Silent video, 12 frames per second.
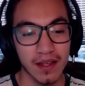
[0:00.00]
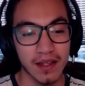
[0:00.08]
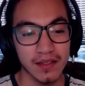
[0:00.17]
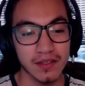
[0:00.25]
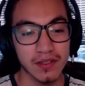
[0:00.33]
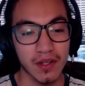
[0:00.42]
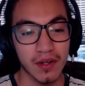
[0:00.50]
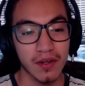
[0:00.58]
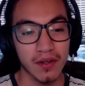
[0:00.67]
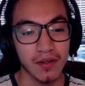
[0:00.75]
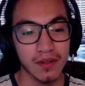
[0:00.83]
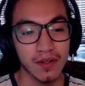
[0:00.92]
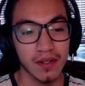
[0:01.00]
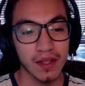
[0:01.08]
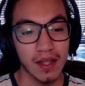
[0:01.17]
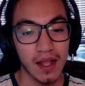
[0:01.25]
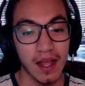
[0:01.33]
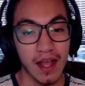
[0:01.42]
So
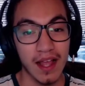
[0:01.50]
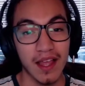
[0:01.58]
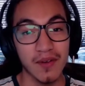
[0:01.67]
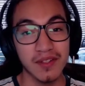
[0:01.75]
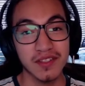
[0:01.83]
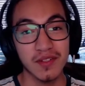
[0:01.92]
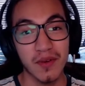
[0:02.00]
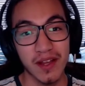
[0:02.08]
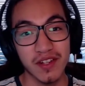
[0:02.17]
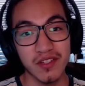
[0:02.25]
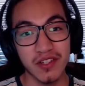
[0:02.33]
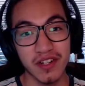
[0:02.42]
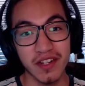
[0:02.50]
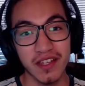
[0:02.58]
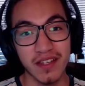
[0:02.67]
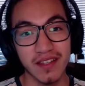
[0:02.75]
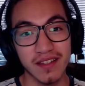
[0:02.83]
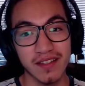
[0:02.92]
it was quite a
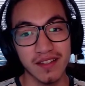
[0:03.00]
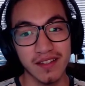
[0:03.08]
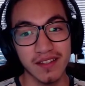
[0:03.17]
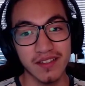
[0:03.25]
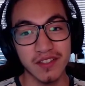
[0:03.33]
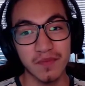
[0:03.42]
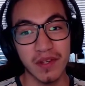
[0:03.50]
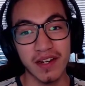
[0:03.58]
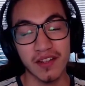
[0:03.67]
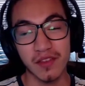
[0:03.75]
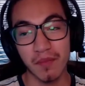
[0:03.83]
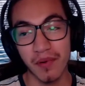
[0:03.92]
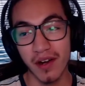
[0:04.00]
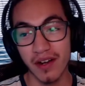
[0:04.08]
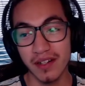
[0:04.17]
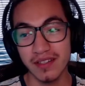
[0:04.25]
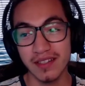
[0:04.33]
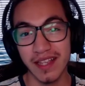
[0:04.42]
journey just picking out the
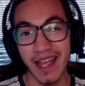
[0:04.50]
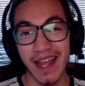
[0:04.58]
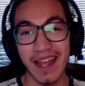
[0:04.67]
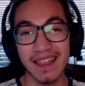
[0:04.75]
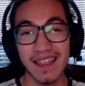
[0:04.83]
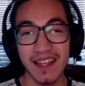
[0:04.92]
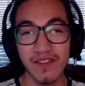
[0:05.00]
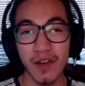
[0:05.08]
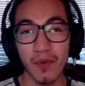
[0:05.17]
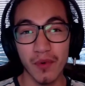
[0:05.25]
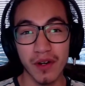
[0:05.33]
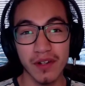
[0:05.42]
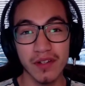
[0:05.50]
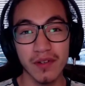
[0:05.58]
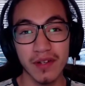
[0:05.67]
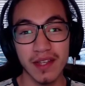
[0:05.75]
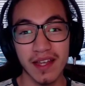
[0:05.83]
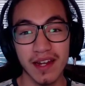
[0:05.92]
parts, and I think if I were to do
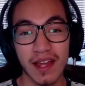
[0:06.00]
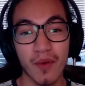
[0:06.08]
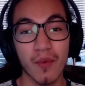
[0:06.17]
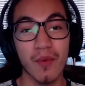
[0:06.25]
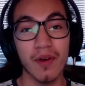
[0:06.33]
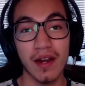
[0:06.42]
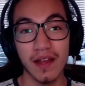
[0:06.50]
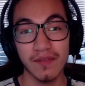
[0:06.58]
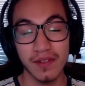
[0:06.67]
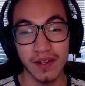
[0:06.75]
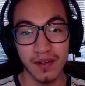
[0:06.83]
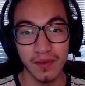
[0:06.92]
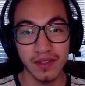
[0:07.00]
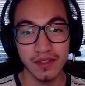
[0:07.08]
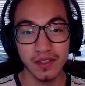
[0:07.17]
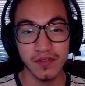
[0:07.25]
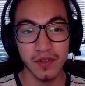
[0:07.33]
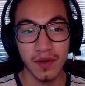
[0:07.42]
it again, I would have gone with a
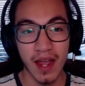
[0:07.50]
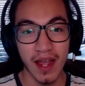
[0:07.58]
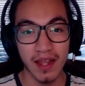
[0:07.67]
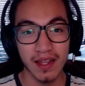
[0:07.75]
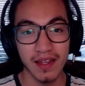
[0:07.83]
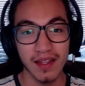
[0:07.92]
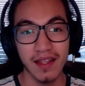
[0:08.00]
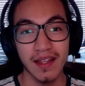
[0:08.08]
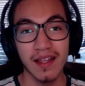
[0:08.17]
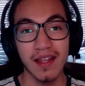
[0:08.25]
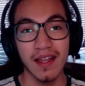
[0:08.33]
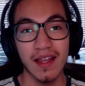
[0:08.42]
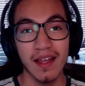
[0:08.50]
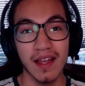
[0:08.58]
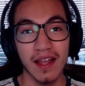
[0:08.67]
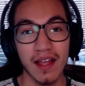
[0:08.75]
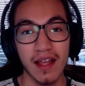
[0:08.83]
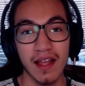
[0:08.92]
server rack
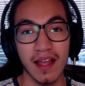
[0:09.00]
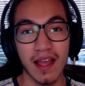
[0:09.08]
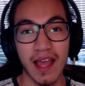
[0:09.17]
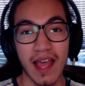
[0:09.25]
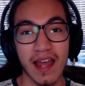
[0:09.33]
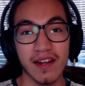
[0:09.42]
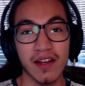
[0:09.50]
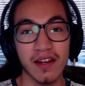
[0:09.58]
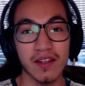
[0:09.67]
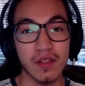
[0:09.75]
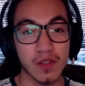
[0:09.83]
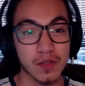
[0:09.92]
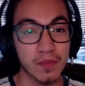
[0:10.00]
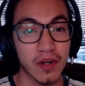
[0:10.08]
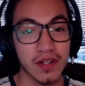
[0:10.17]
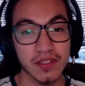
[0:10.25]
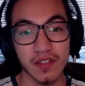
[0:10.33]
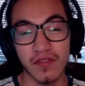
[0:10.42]
and gotten used
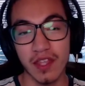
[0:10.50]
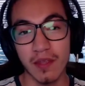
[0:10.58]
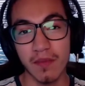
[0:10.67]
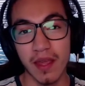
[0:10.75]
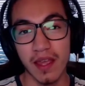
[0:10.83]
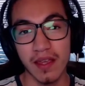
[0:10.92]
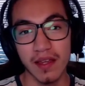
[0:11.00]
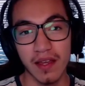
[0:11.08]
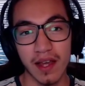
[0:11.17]
parts off eBay.